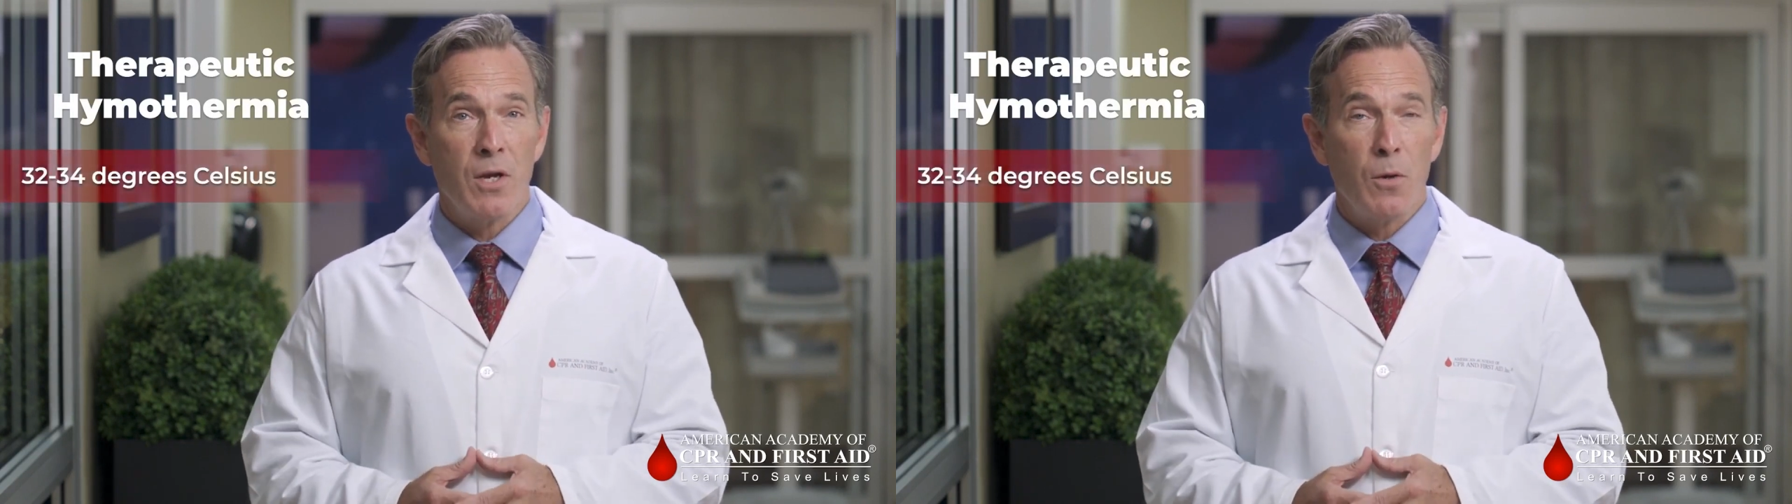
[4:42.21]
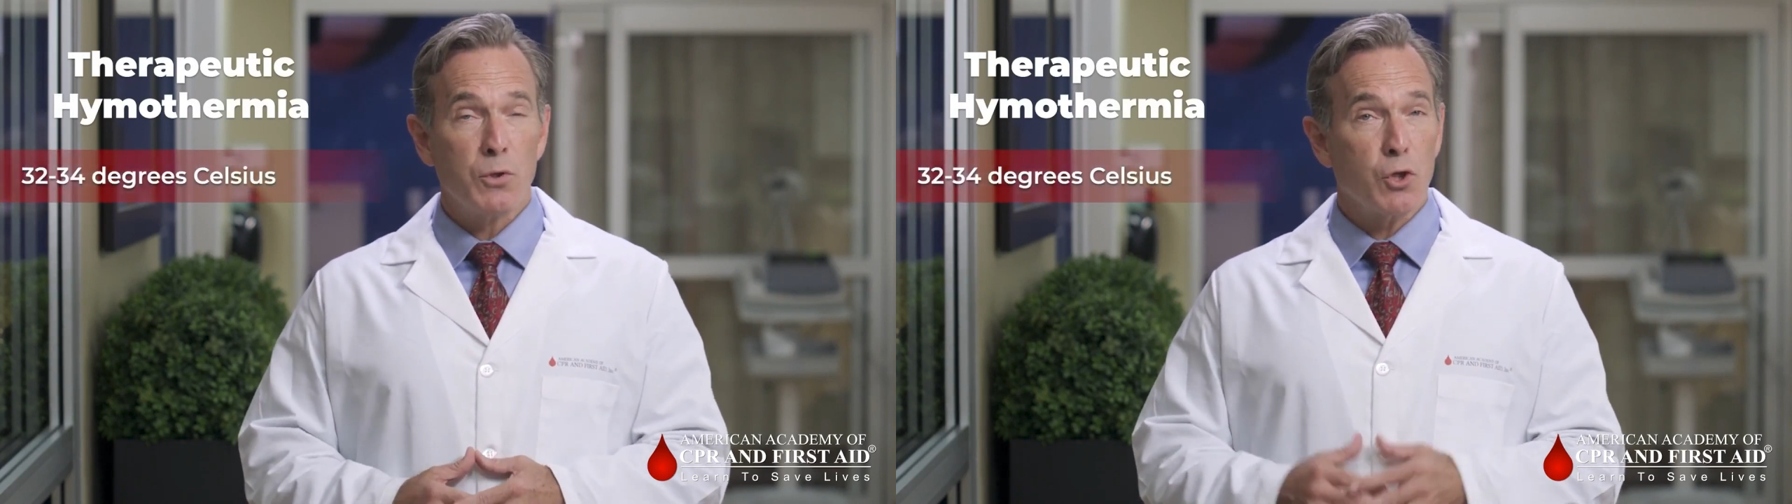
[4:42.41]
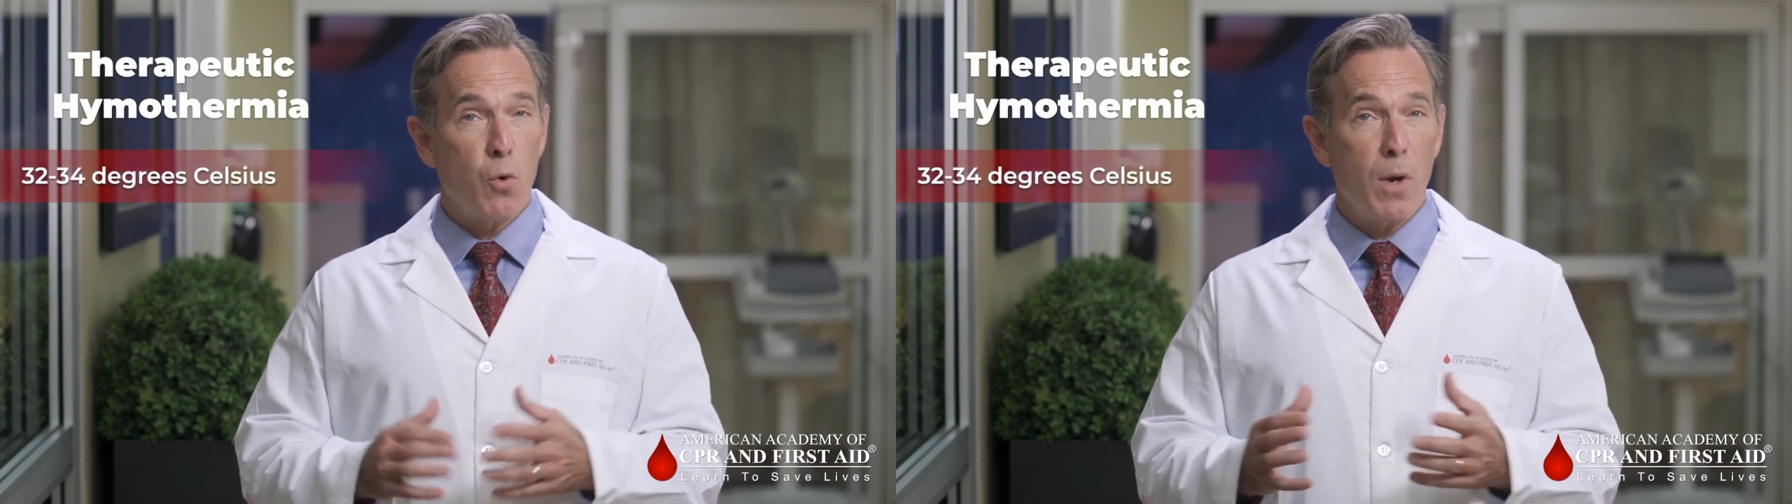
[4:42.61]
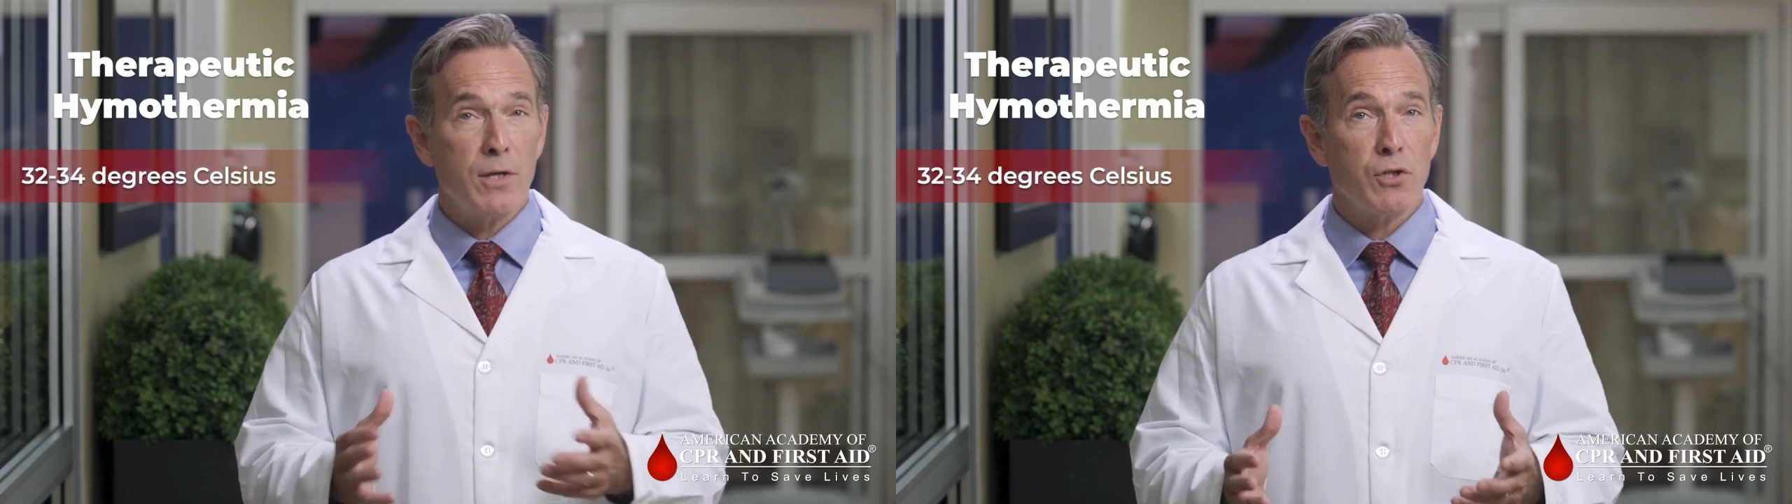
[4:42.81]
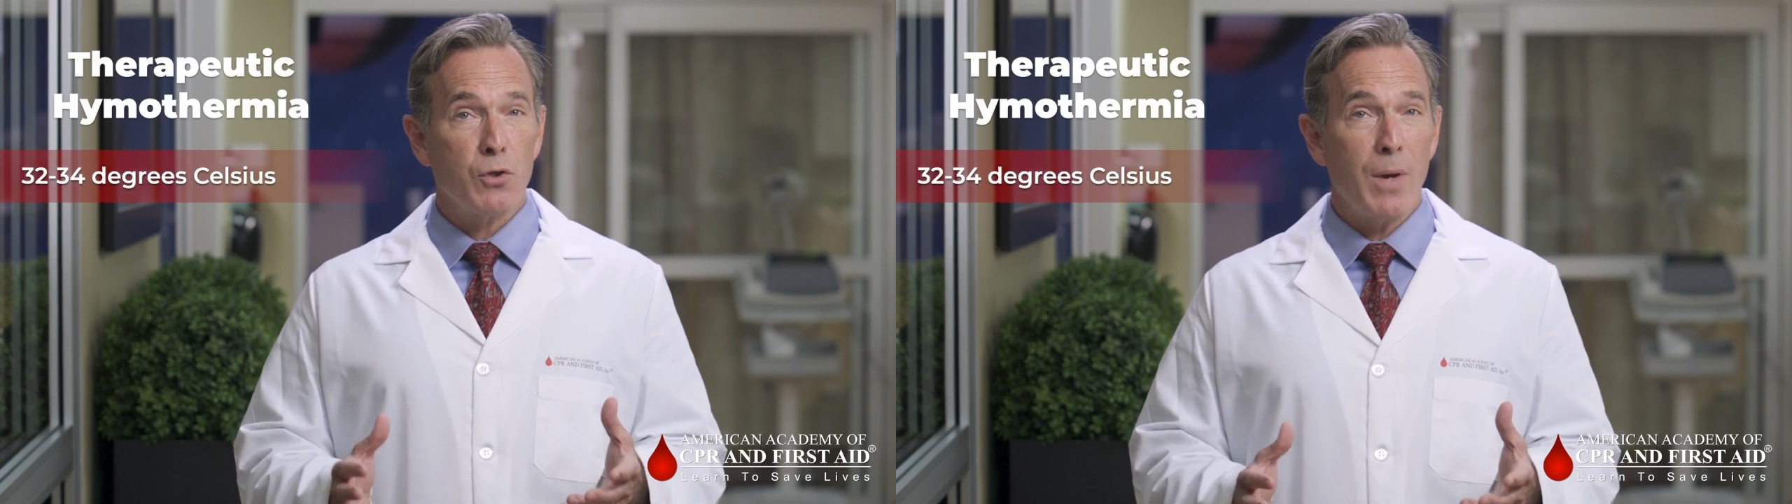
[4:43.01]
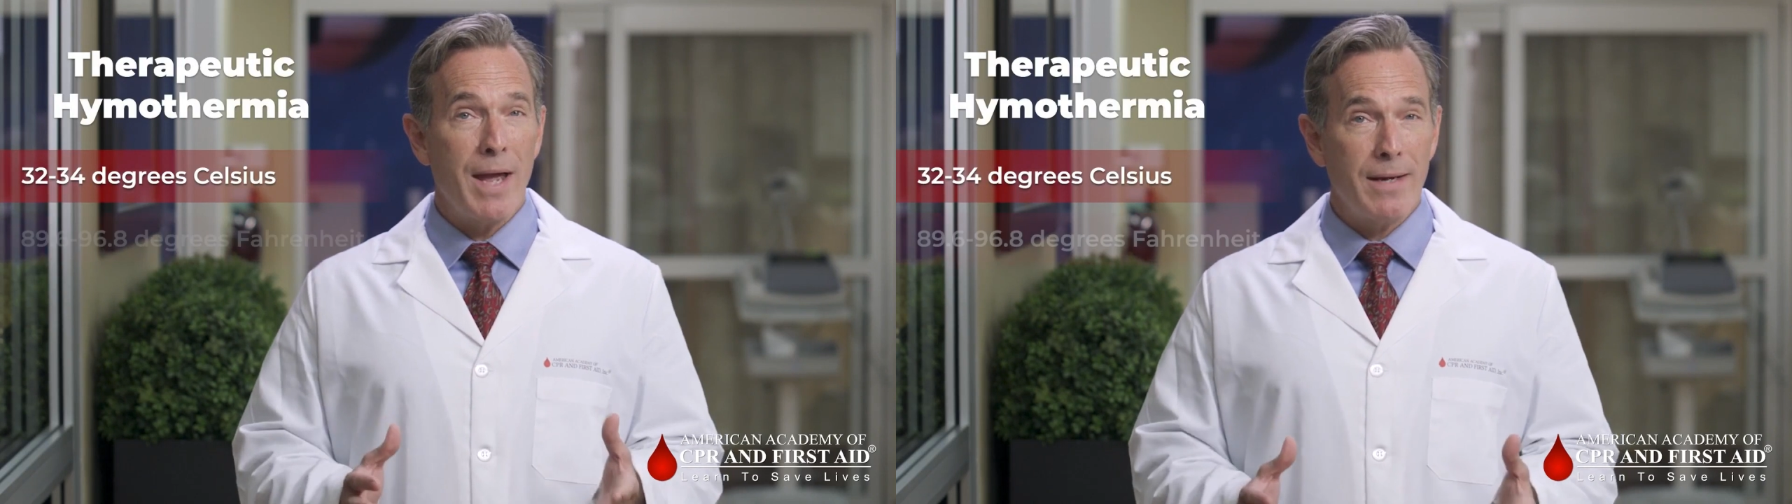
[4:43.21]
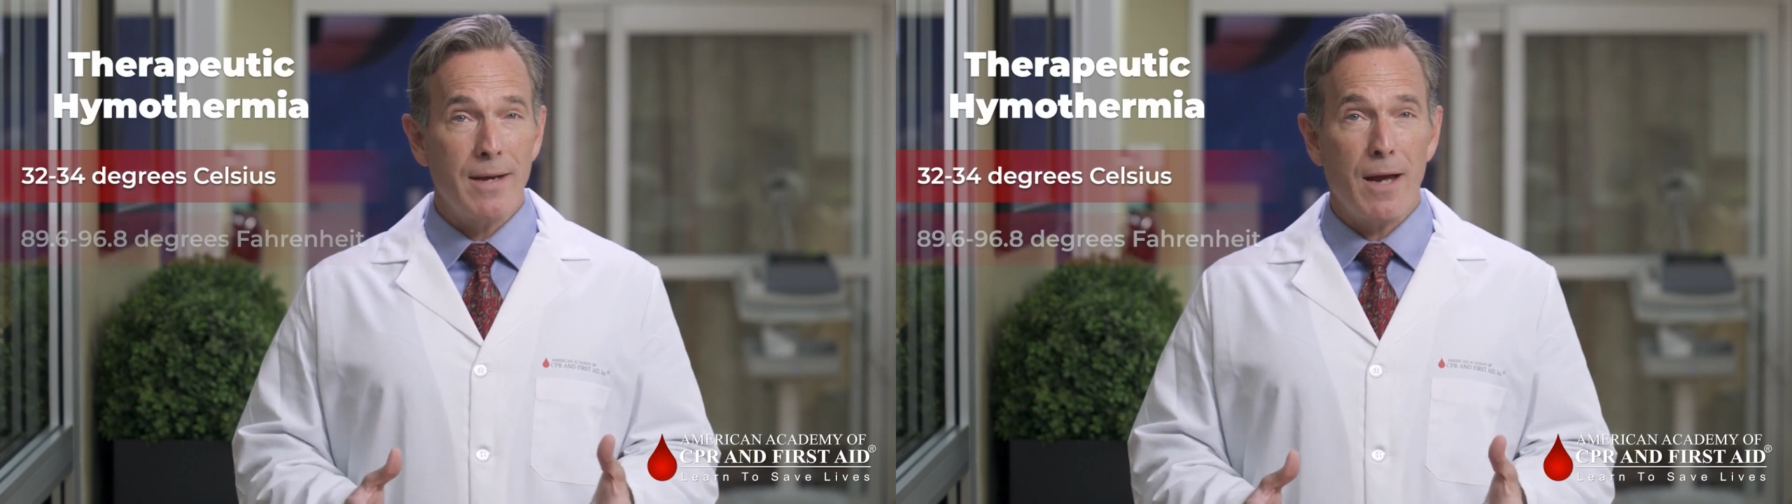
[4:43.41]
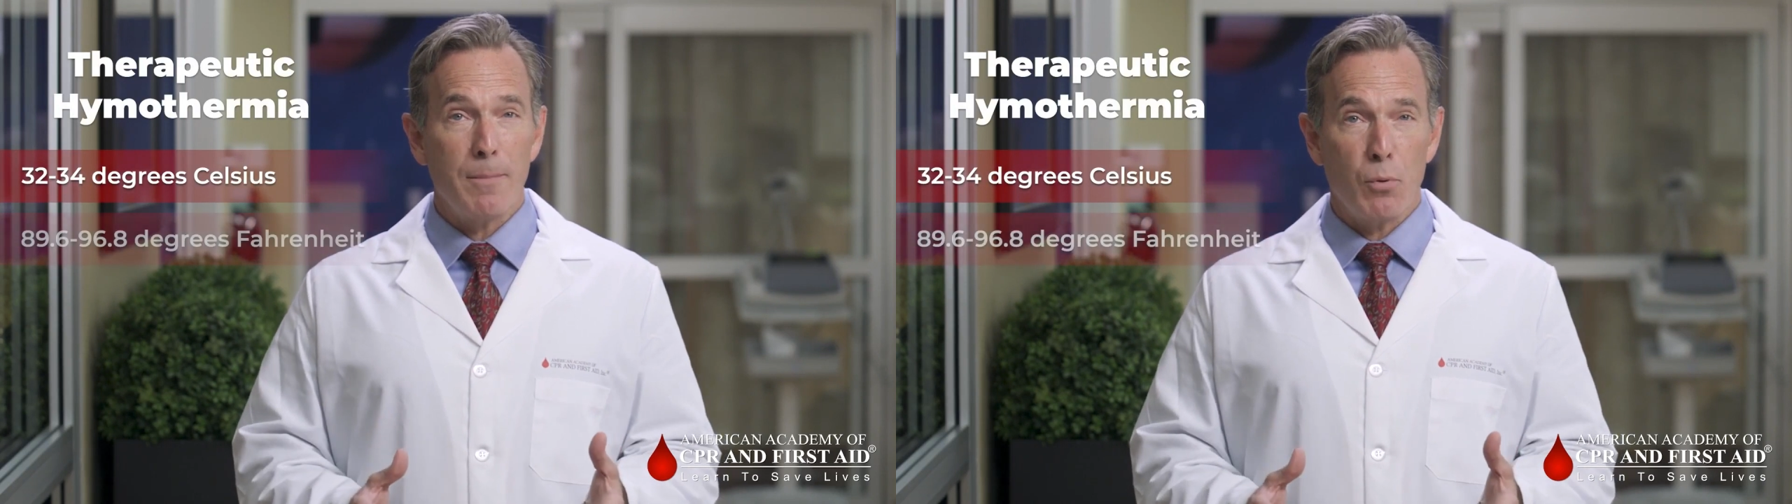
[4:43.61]
which equates to
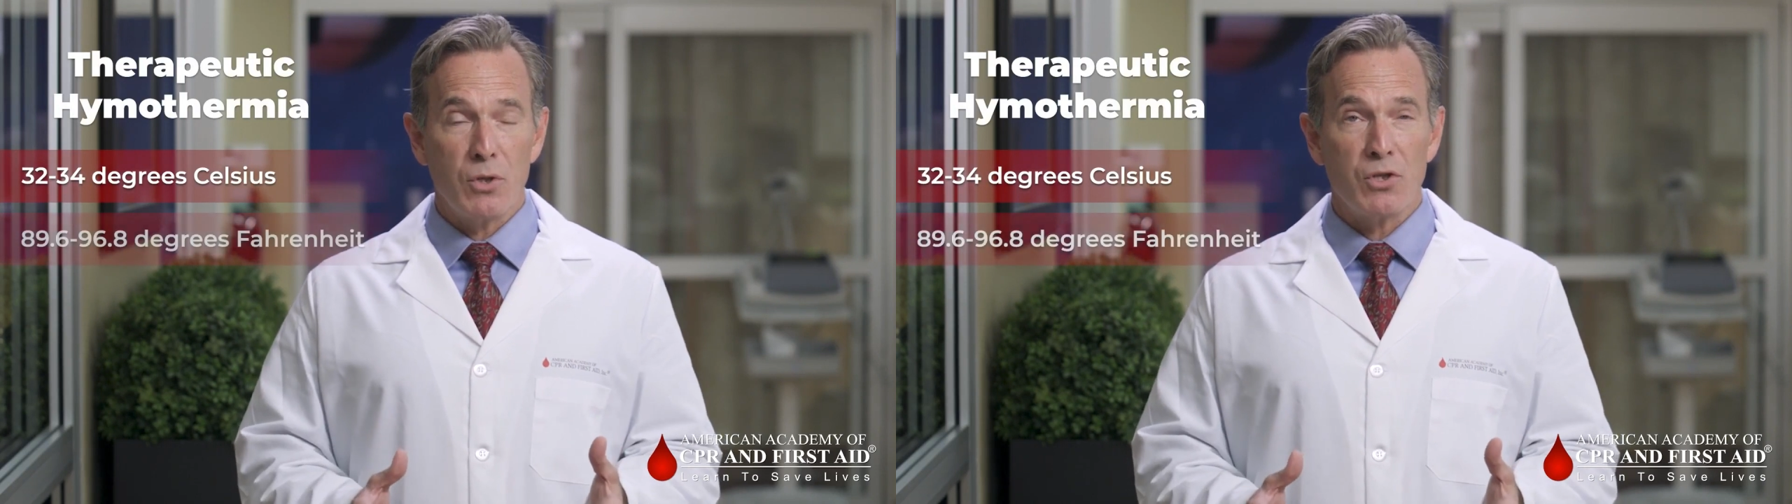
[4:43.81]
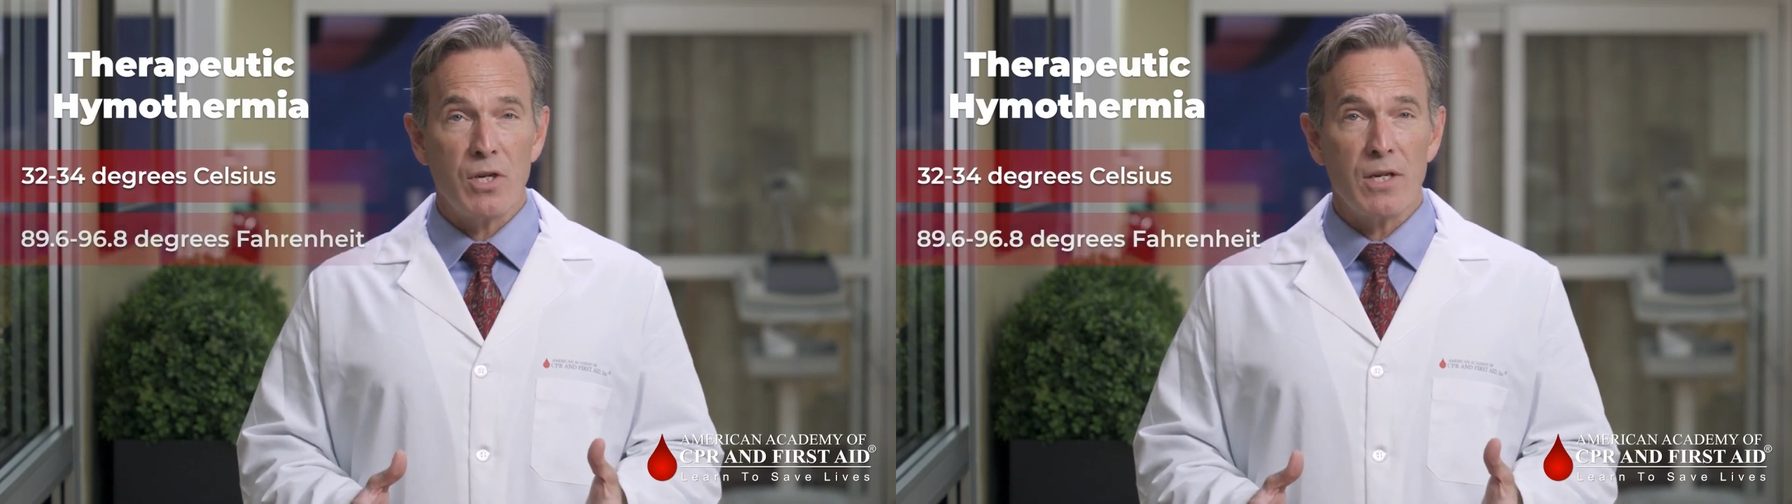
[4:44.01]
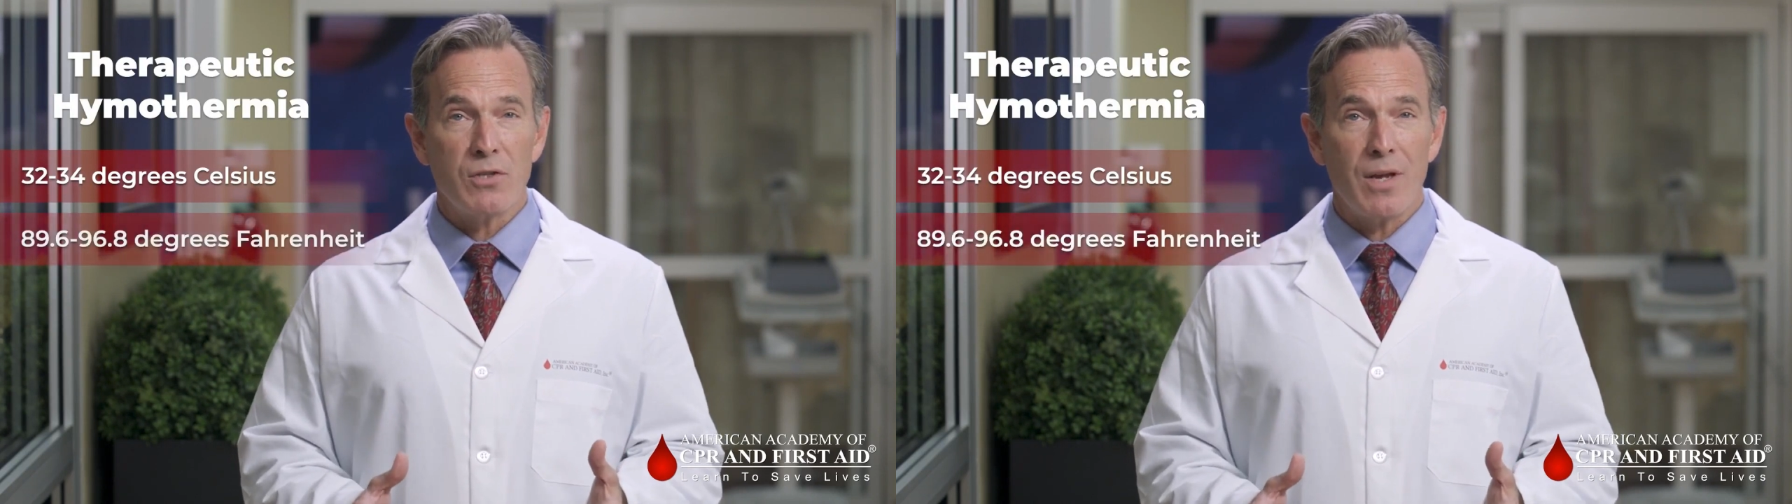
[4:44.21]
89.6